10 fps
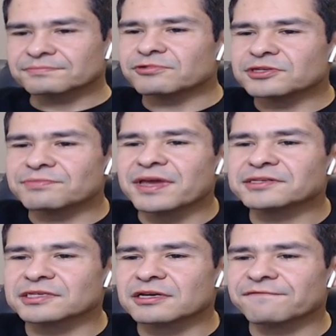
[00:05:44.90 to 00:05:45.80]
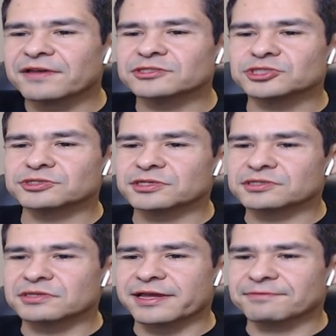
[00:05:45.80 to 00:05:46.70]
It's amazing how fast she
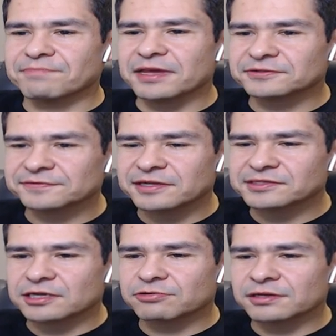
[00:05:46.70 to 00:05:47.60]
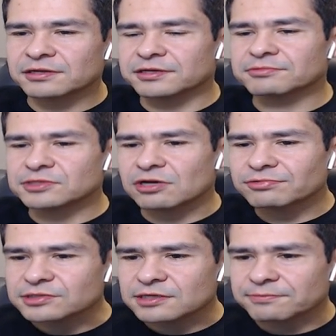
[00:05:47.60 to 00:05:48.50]
just, like, makes friends that quickly. It was
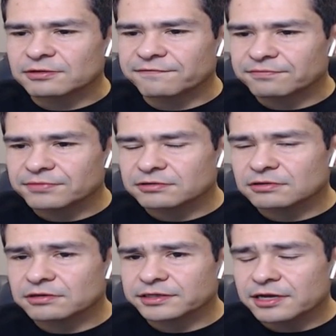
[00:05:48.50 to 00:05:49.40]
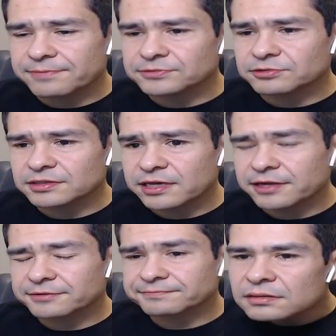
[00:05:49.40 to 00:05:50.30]
always difficult for me growing up doing
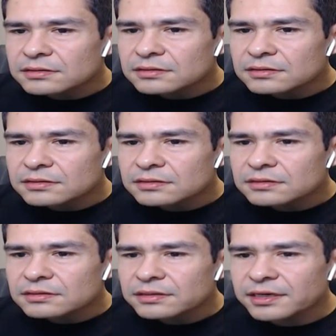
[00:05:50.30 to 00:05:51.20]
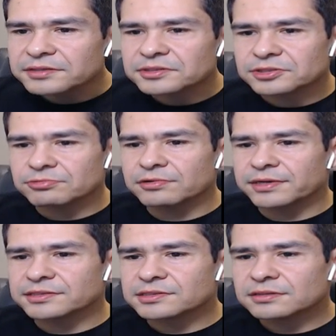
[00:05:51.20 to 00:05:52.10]
that. It ate through
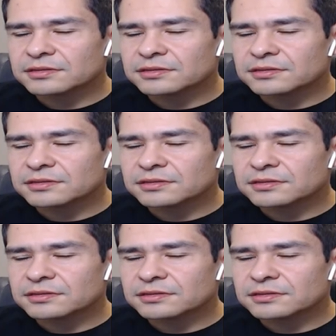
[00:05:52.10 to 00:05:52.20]
it.